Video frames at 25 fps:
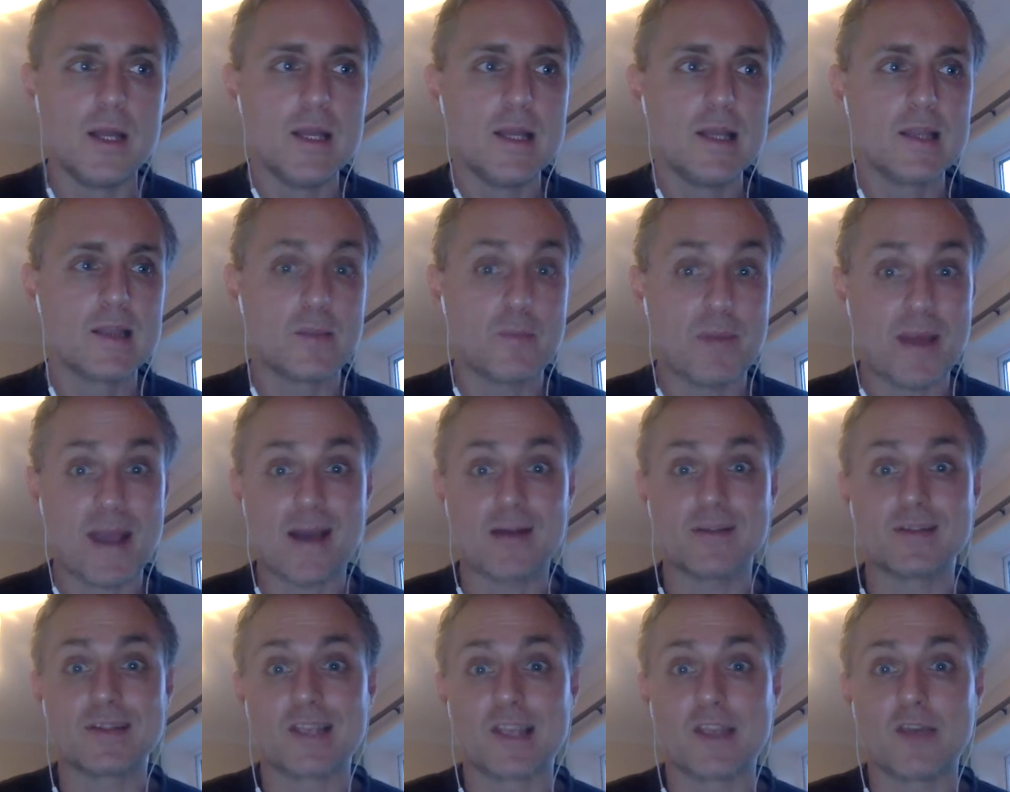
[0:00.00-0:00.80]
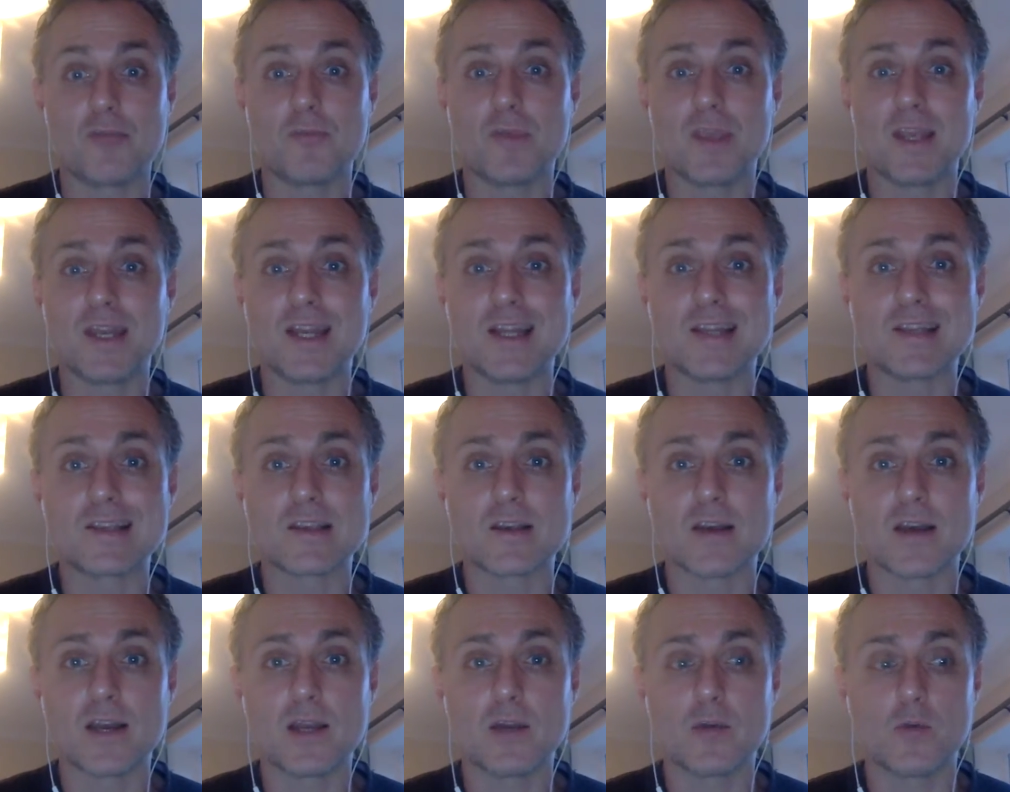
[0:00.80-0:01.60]
the power to give me an
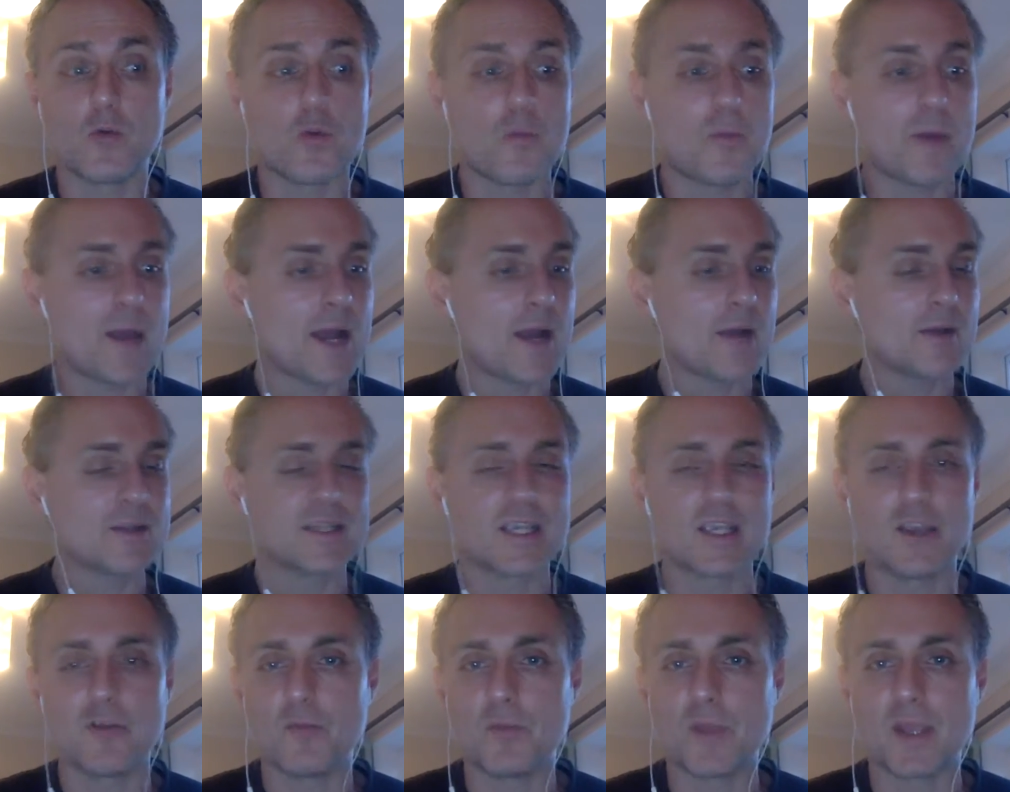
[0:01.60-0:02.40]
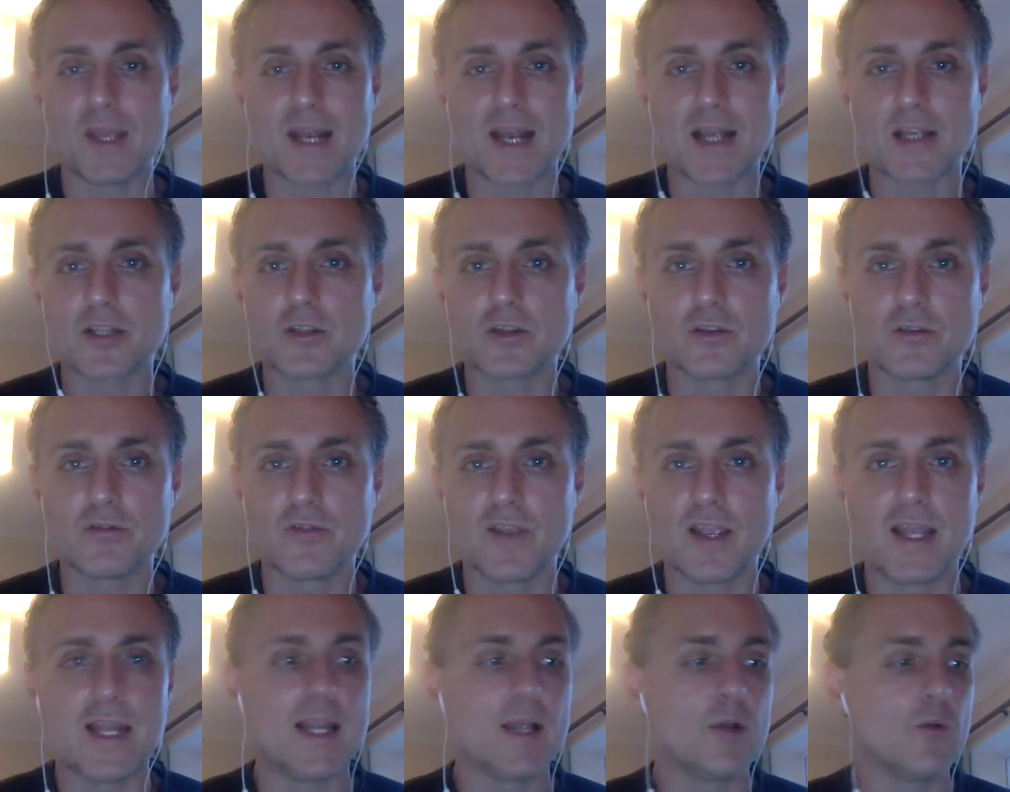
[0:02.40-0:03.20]
insight, or the power to give me an anxious
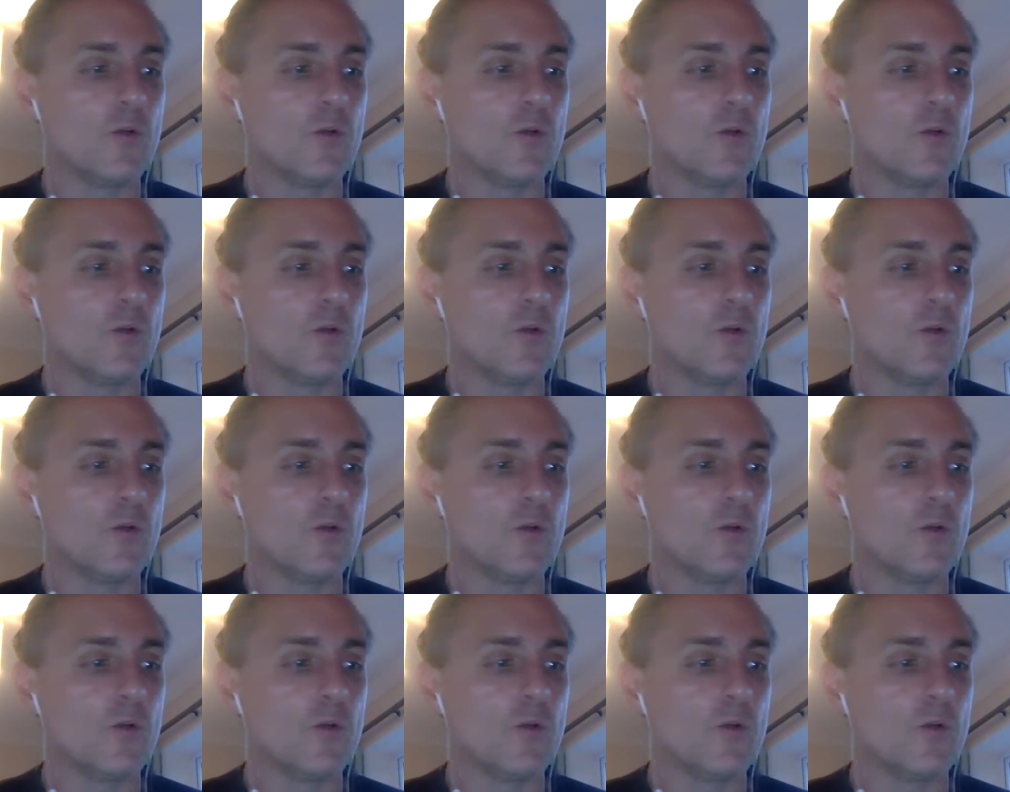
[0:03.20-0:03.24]
feeling,